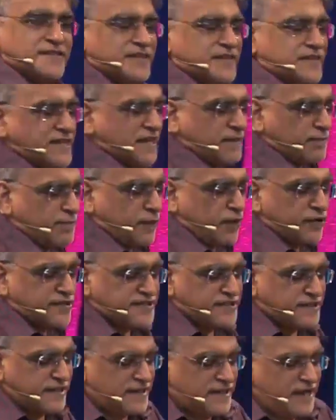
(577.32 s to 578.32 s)
the
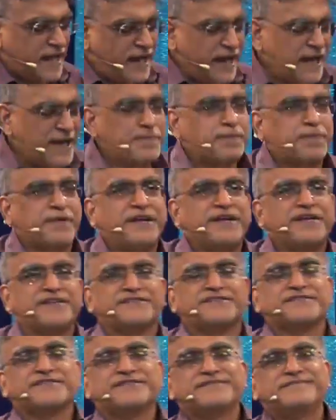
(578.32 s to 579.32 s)
apostle and the high
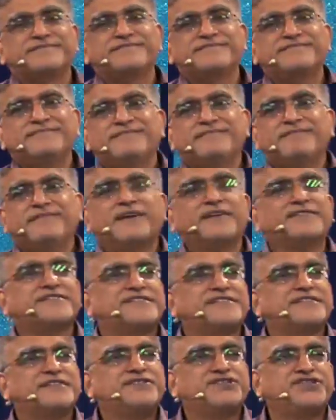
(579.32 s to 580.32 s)
priest.
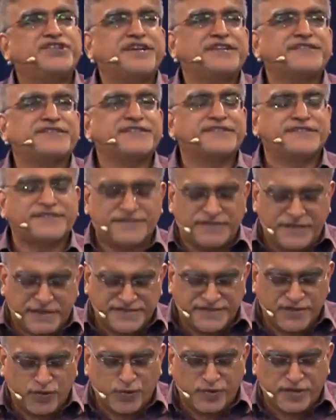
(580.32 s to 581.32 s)
Consider Jesus.
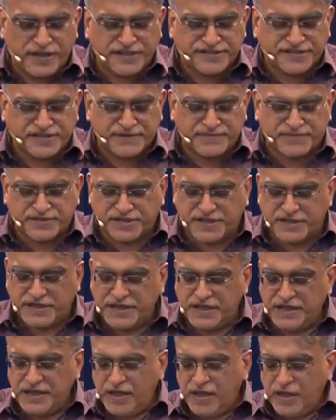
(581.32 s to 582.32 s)
Let's go to that scripture.
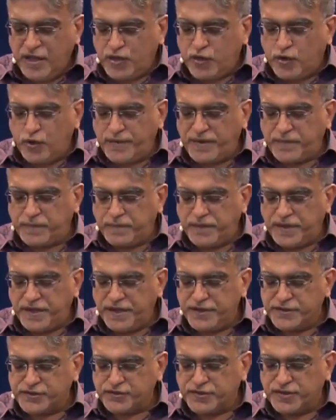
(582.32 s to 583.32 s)
Go with
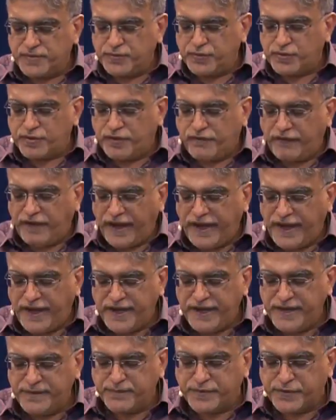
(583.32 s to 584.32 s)
me to the book of
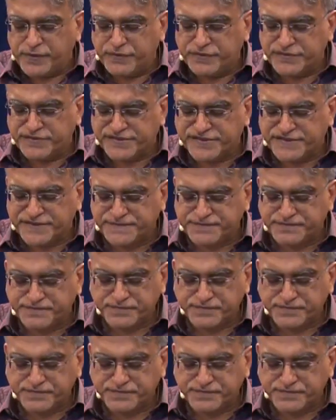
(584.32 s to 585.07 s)
Hebrews.